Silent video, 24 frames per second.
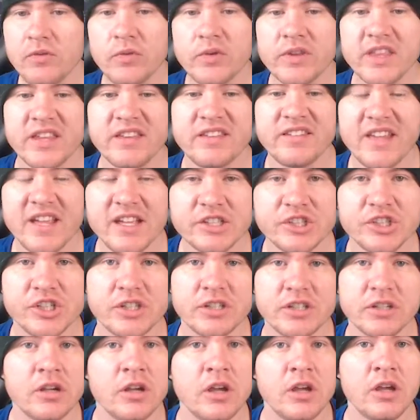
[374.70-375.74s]
with
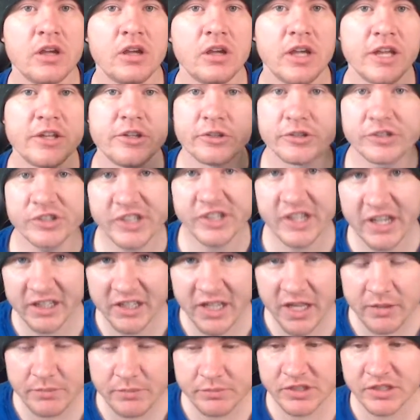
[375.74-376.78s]
intention in your skill
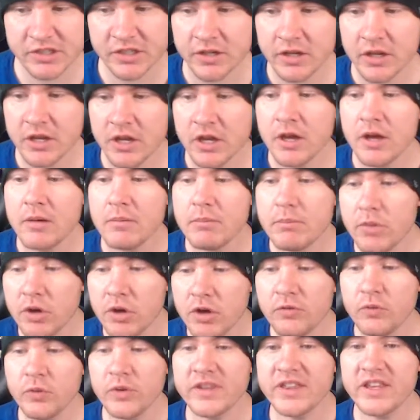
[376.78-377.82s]
ups,
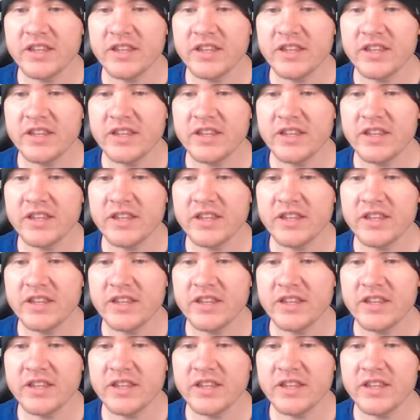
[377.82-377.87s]
move with